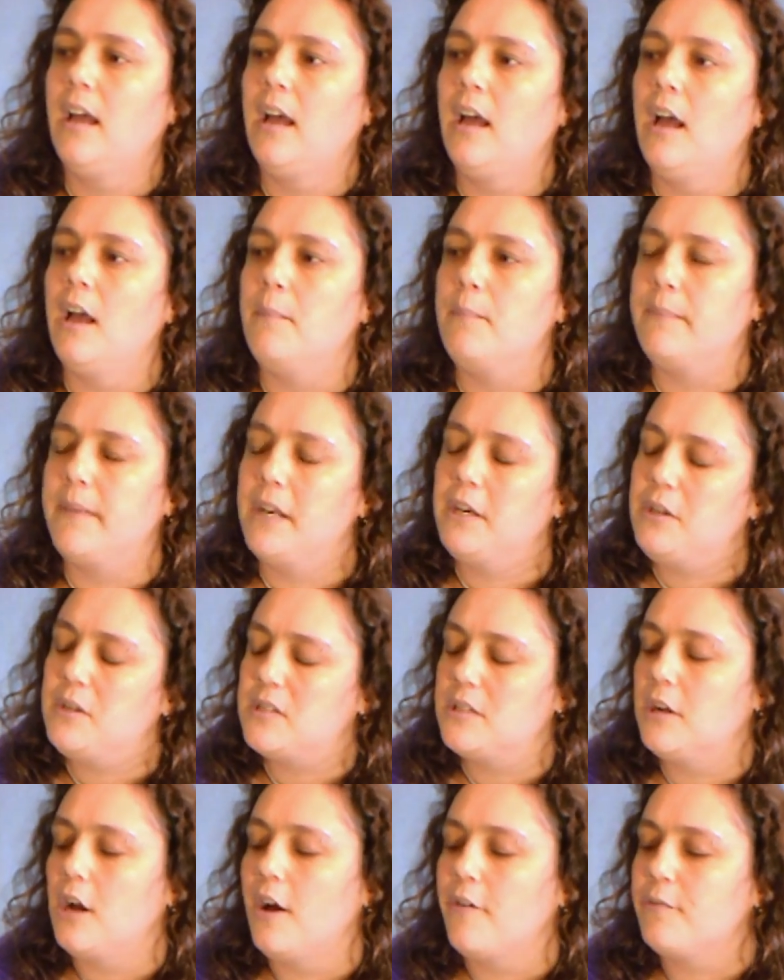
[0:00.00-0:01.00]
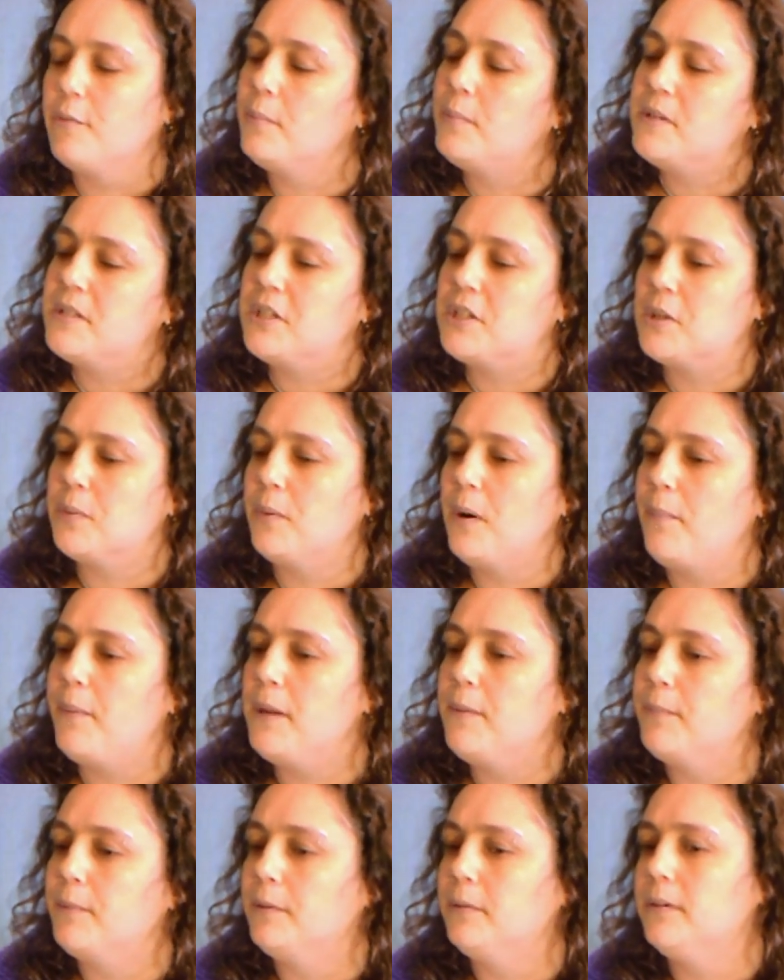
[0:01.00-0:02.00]
then you start from a position where
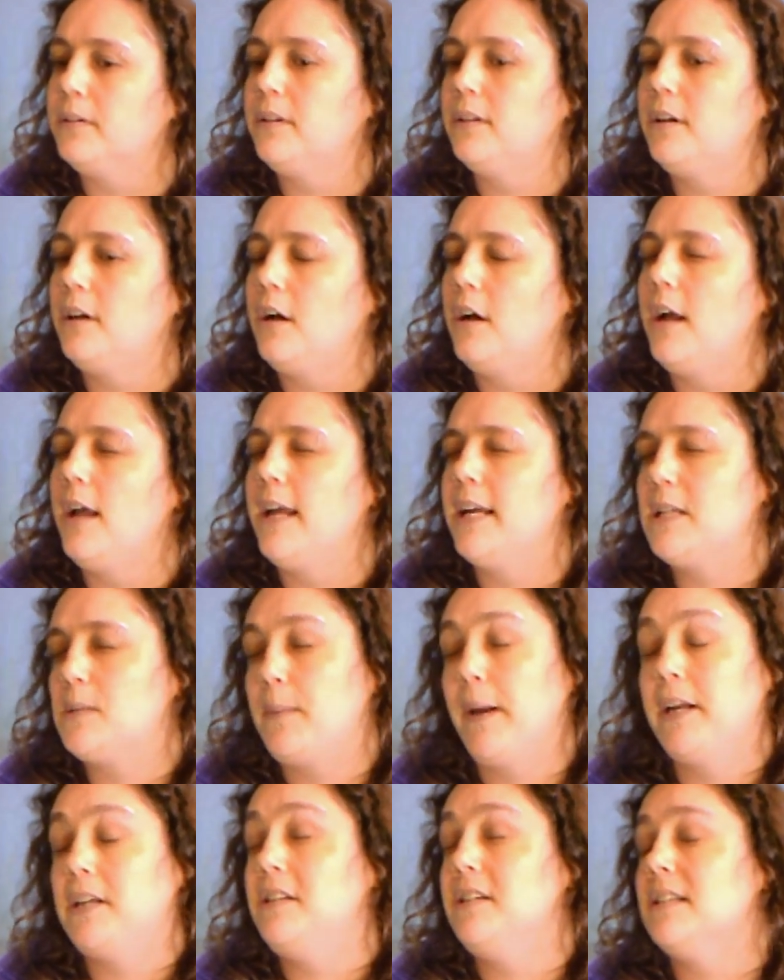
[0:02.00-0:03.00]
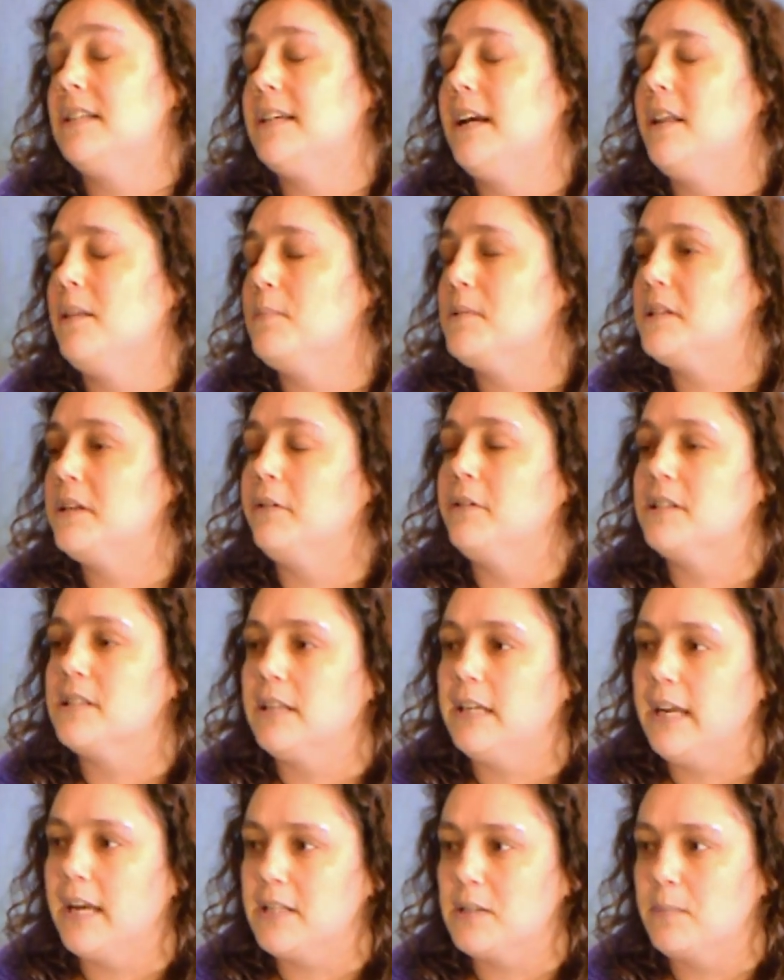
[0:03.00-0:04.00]
people expect you to take them
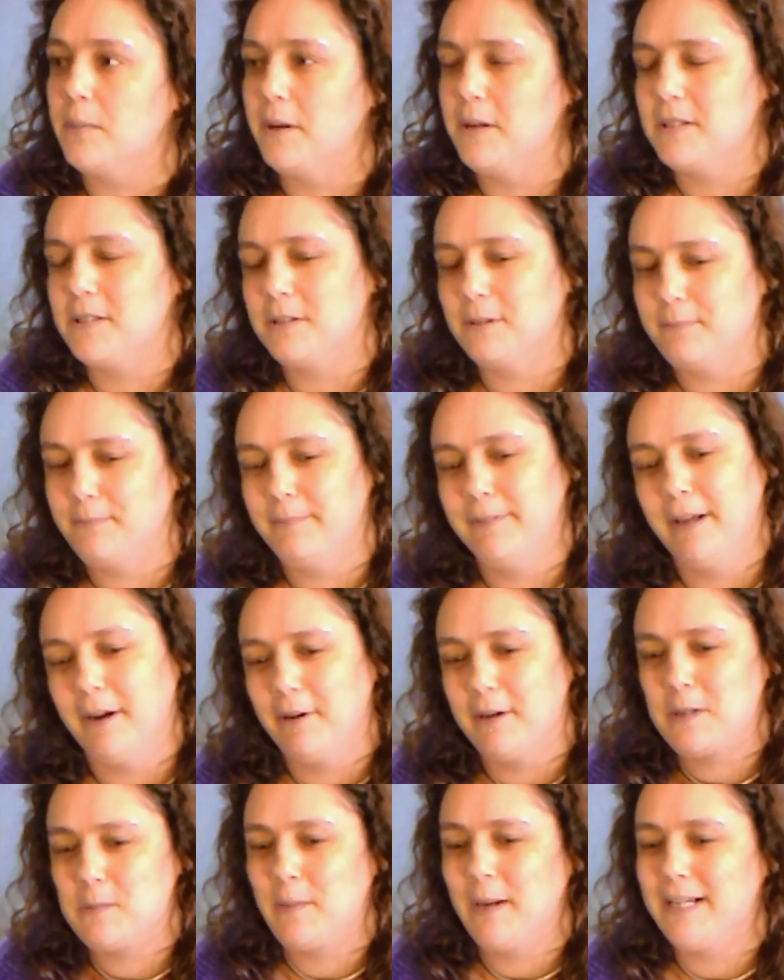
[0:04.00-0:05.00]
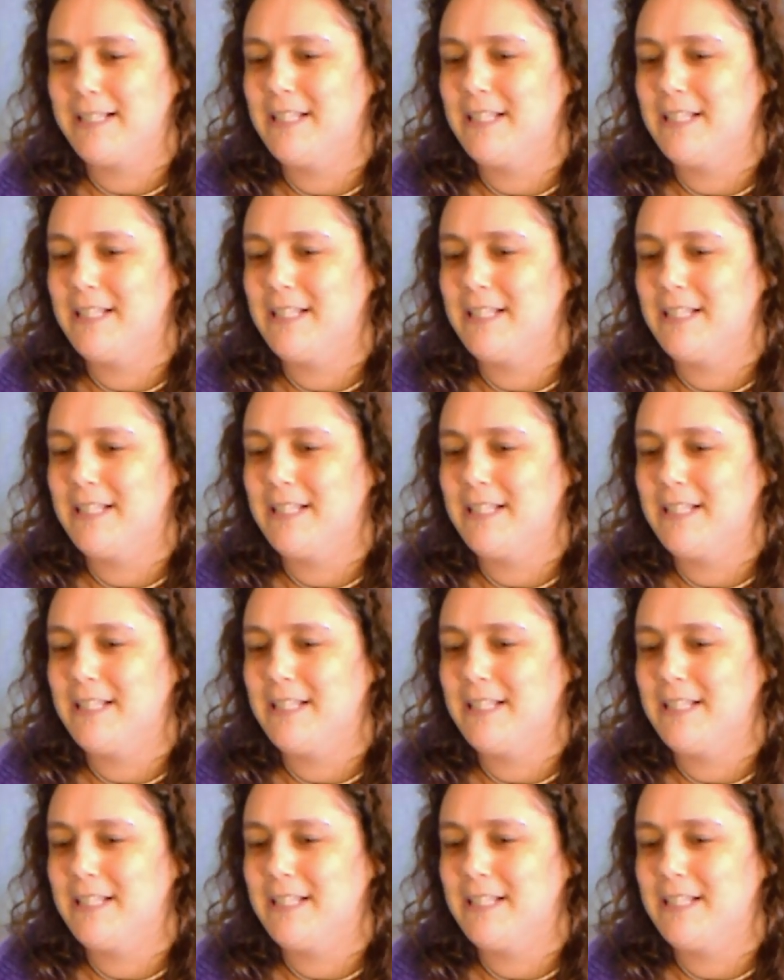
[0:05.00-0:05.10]
seriously as opposed to they're expecting